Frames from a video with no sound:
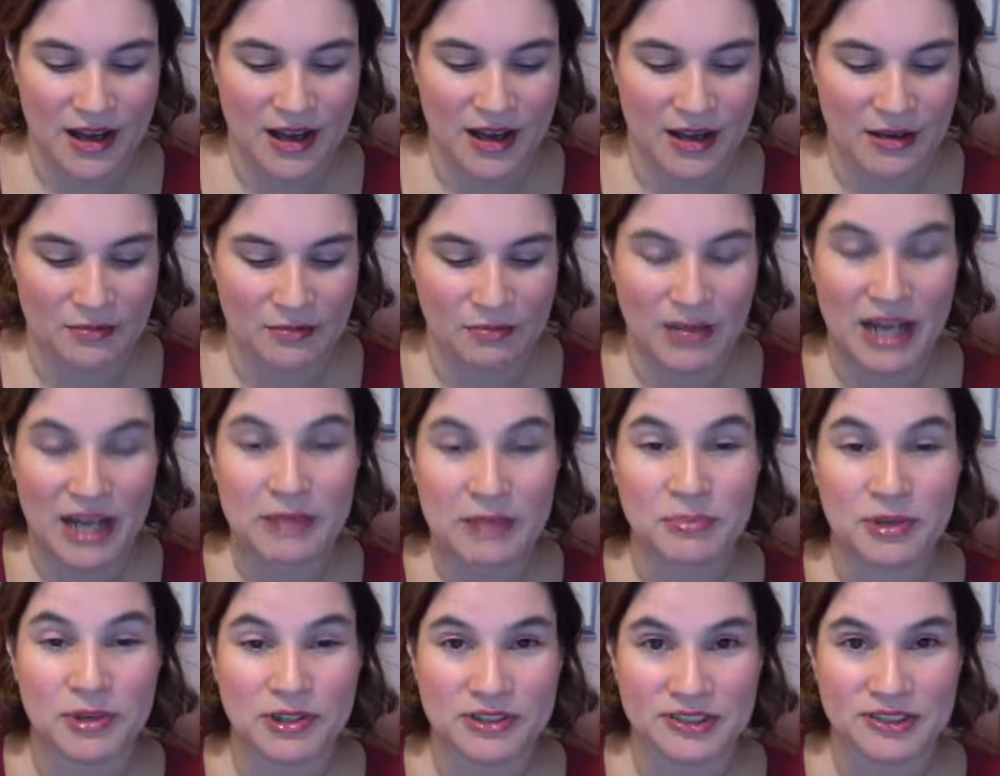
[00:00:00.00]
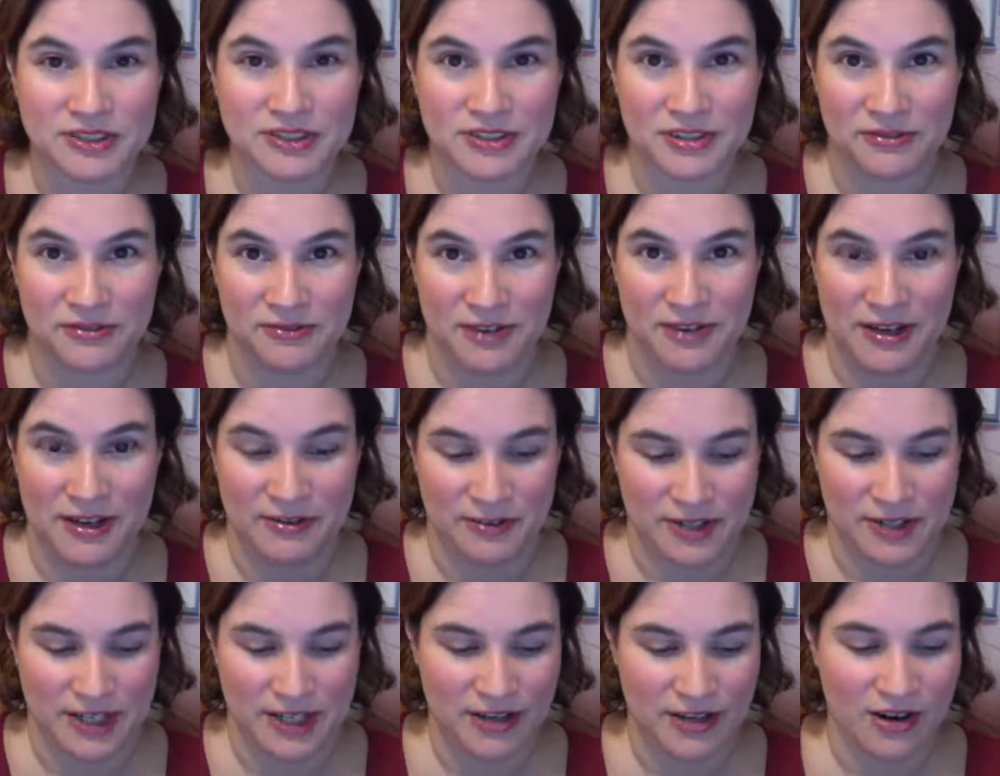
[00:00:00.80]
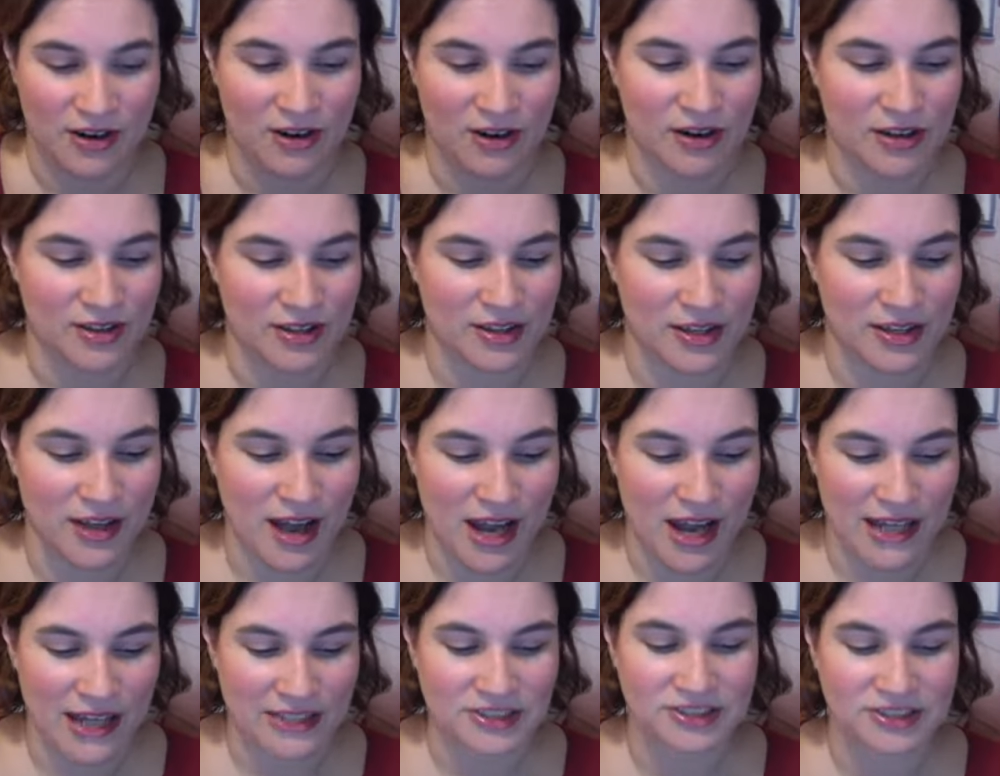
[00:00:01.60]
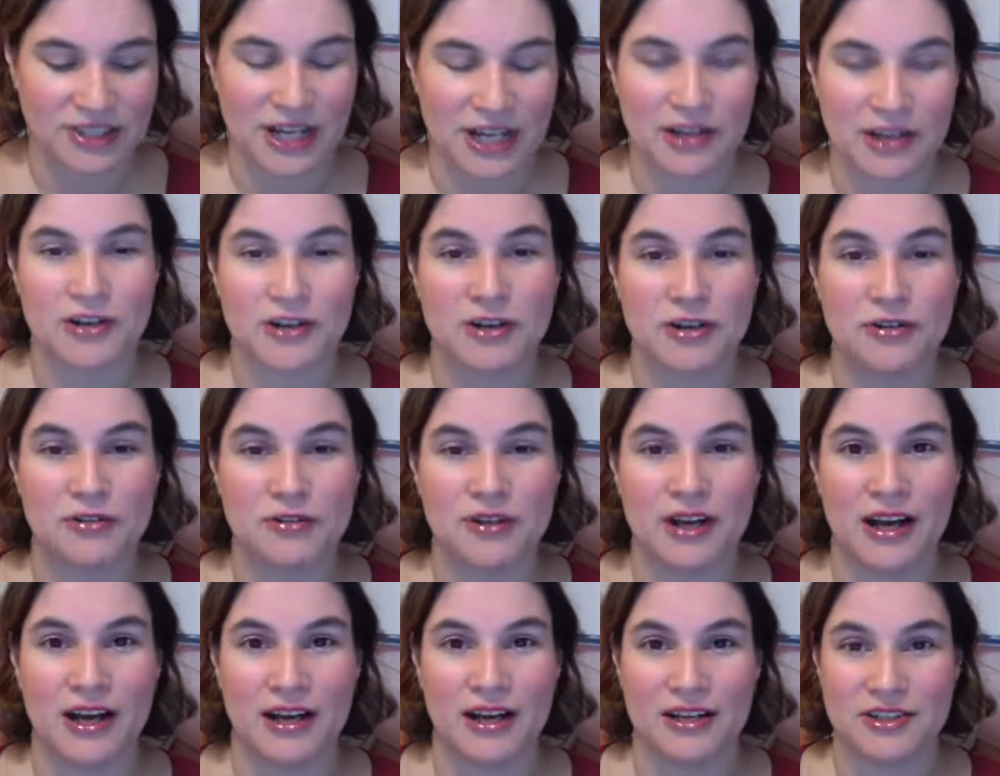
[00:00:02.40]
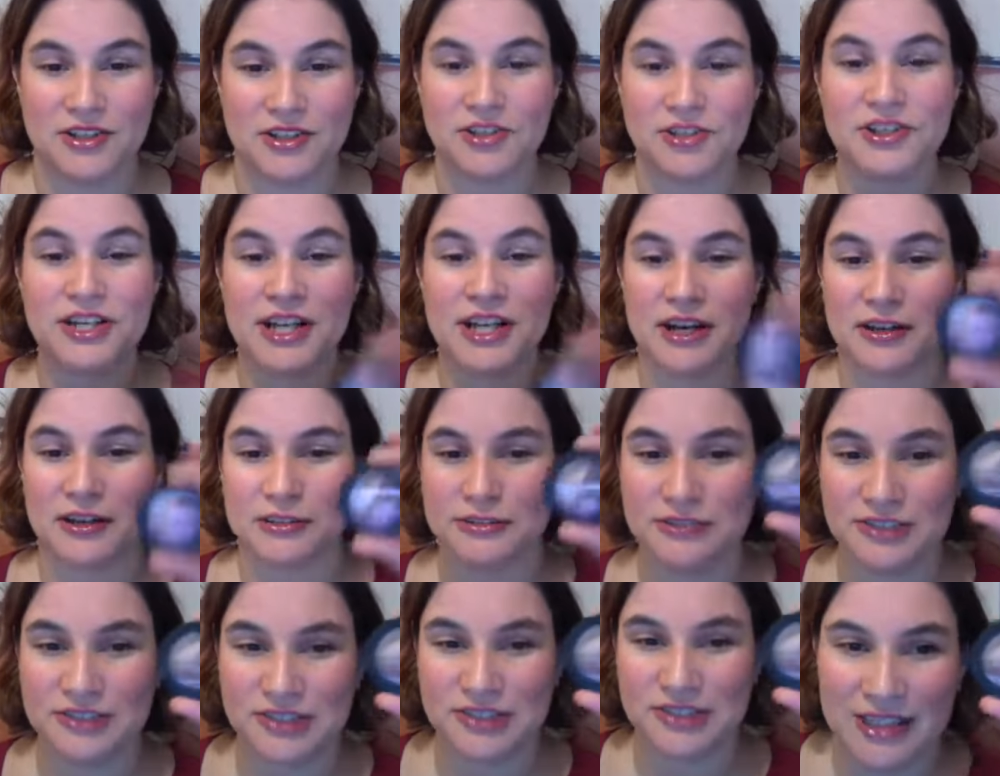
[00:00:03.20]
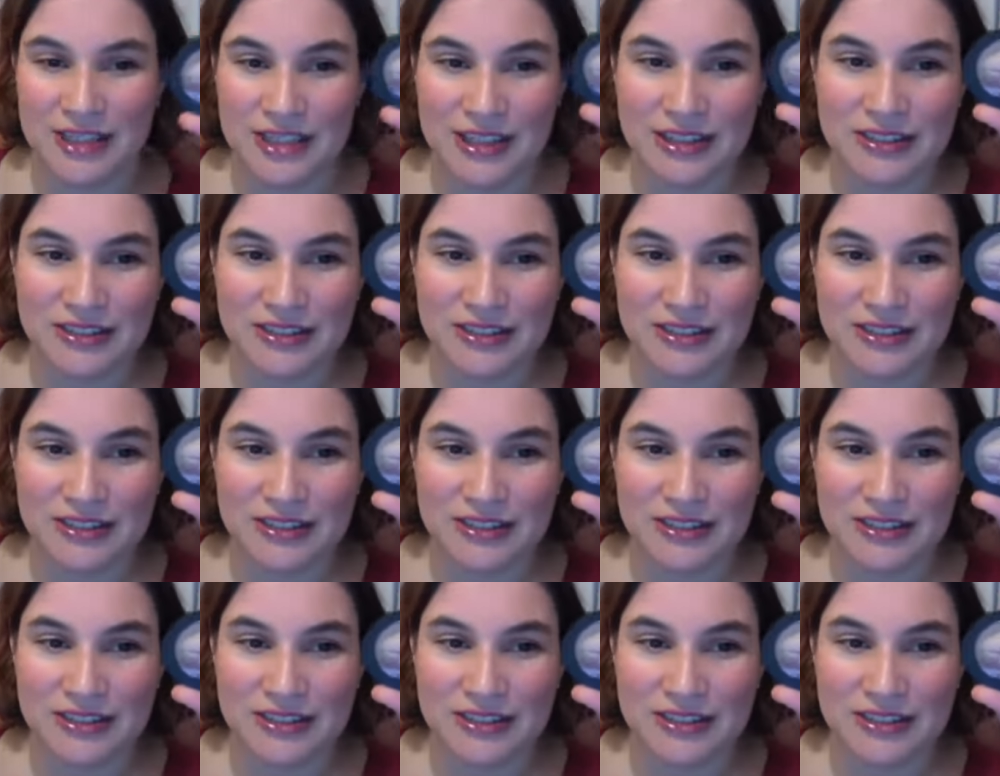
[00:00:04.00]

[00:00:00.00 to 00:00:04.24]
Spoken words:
My personal favorite are the eyeshadow trios.